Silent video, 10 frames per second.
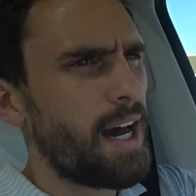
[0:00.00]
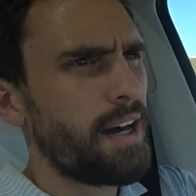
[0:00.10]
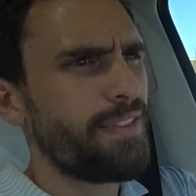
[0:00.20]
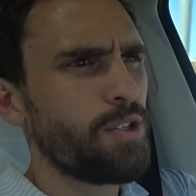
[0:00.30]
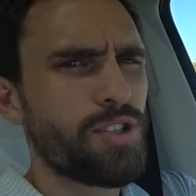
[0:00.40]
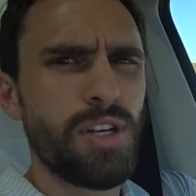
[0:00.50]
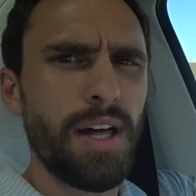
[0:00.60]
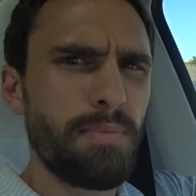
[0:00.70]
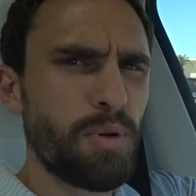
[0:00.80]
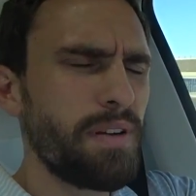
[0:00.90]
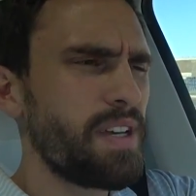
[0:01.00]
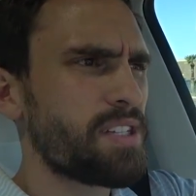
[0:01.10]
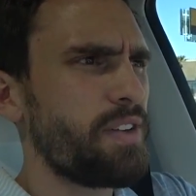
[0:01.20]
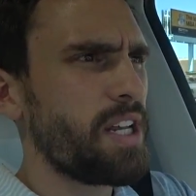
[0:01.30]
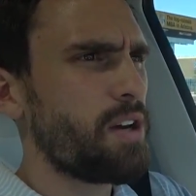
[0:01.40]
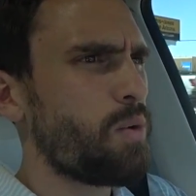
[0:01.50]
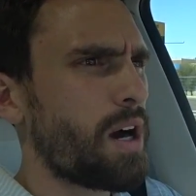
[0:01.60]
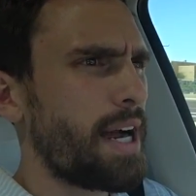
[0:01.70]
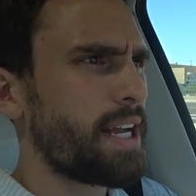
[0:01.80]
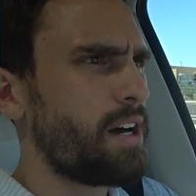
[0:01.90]
If you saw the previous video where
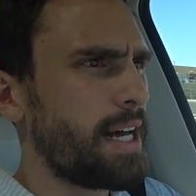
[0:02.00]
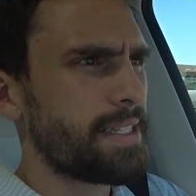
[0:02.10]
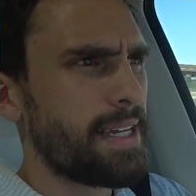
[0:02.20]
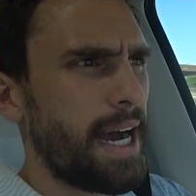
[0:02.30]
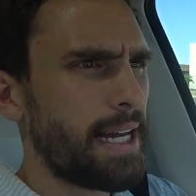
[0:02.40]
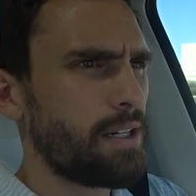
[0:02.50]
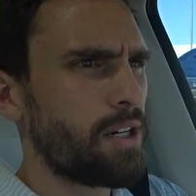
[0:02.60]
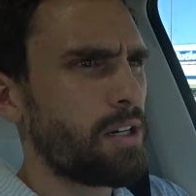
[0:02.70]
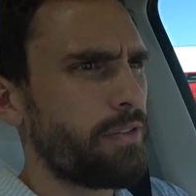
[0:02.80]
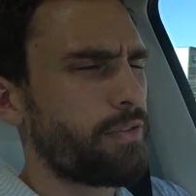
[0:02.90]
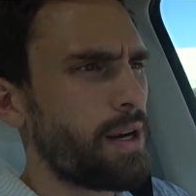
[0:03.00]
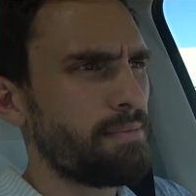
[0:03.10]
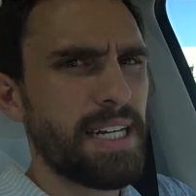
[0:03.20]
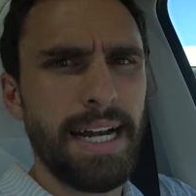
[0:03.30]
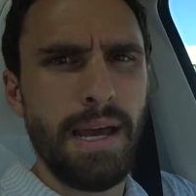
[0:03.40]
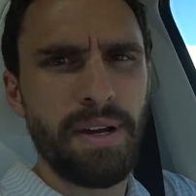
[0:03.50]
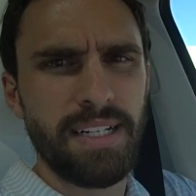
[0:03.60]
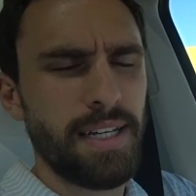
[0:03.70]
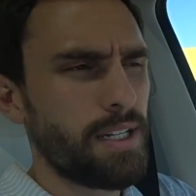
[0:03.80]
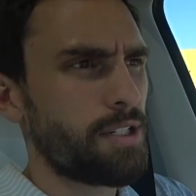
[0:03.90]
I got Tyler from Dynamic
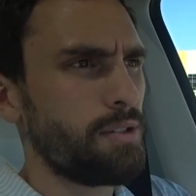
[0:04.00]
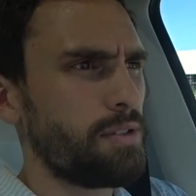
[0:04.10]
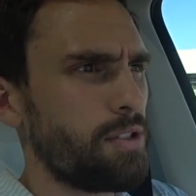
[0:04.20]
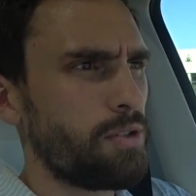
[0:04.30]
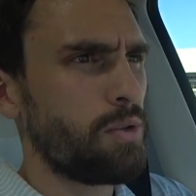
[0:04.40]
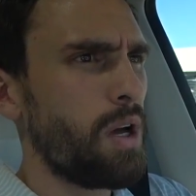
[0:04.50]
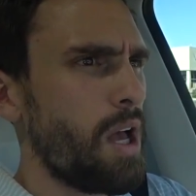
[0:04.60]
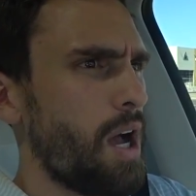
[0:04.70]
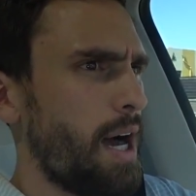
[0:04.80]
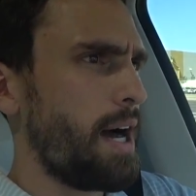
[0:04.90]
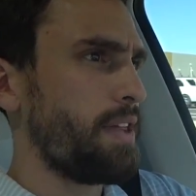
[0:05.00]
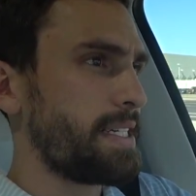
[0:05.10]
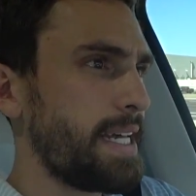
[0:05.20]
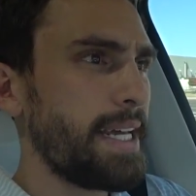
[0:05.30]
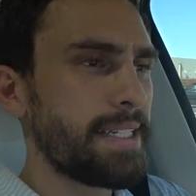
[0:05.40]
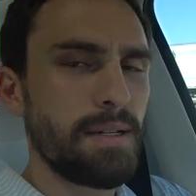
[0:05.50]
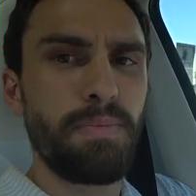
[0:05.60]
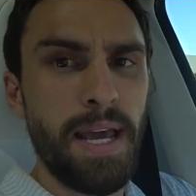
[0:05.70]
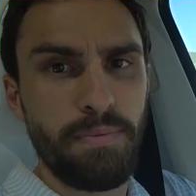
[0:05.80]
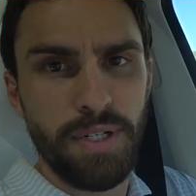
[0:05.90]
Tint to do the tint and
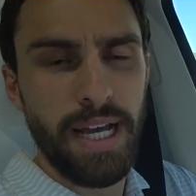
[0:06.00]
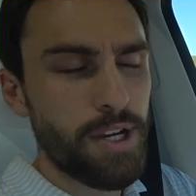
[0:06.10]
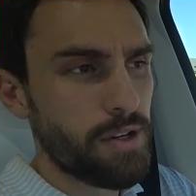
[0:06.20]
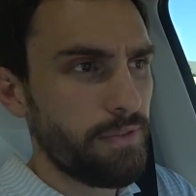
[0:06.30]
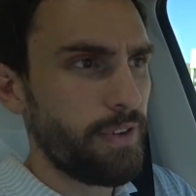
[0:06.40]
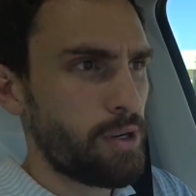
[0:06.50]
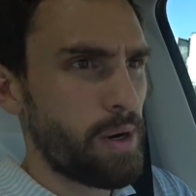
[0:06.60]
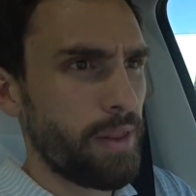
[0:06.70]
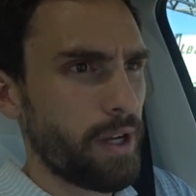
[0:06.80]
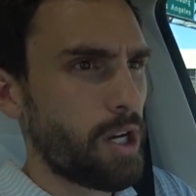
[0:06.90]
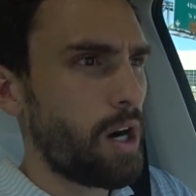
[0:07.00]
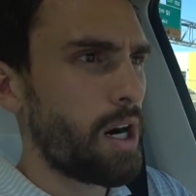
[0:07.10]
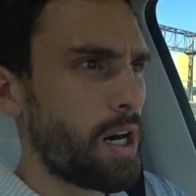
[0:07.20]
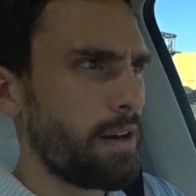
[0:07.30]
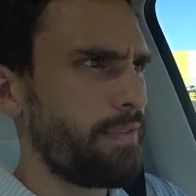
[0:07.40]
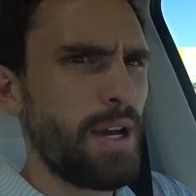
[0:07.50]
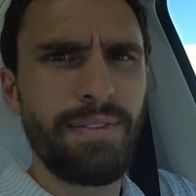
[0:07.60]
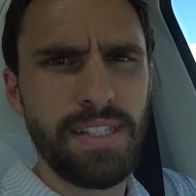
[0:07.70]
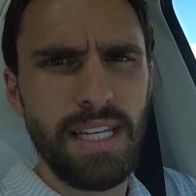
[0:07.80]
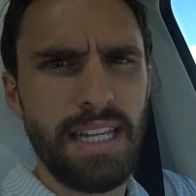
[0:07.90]
paint protection film on the car, if you
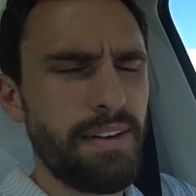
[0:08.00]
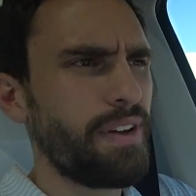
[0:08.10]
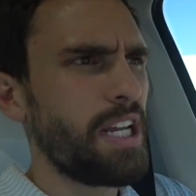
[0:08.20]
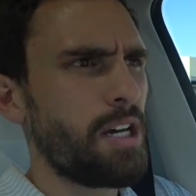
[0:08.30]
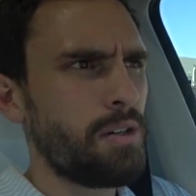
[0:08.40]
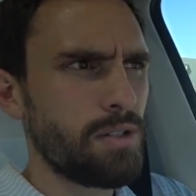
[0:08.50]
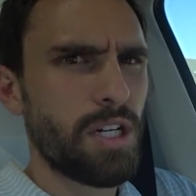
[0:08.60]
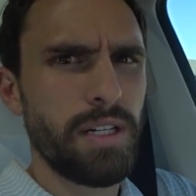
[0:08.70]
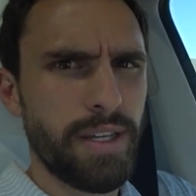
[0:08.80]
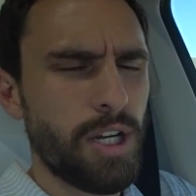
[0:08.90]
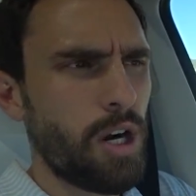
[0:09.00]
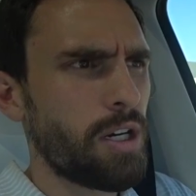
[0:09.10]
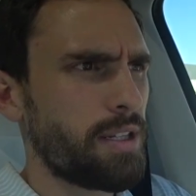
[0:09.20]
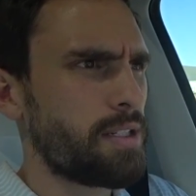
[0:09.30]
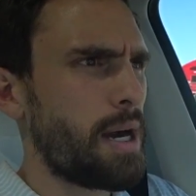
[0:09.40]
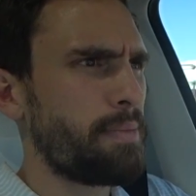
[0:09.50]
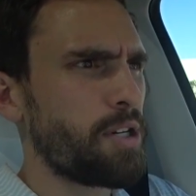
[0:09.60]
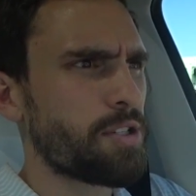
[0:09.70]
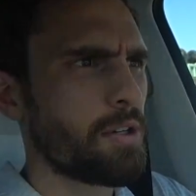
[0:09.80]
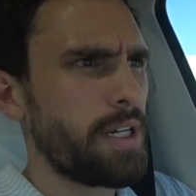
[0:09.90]
haven't seen that video, click the card at the top of your
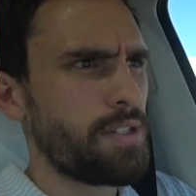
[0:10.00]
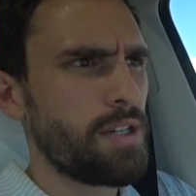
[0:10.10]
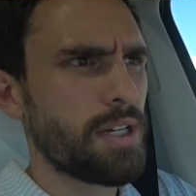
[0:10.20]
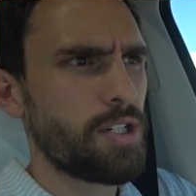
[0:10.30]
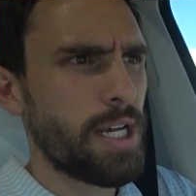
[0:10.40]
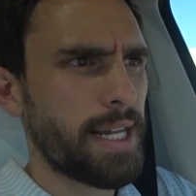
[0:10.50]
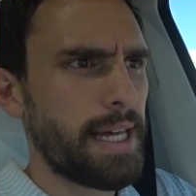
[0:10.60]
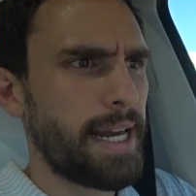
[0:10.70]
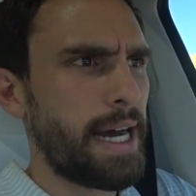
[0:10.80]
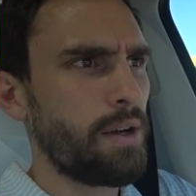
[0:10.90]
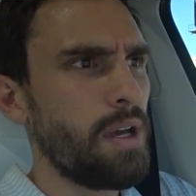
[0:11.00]
screen so you can check that out.